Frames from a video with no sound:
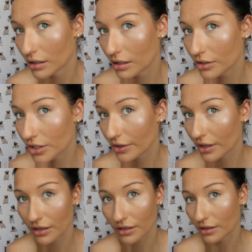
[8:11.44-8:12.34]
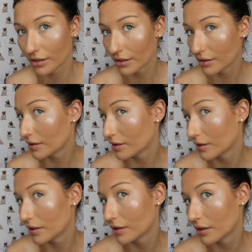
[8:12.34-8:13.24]
Are you joking?
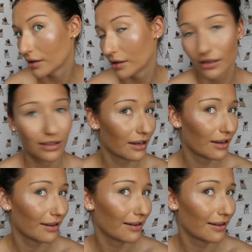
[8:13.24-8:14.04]
Girlfriend!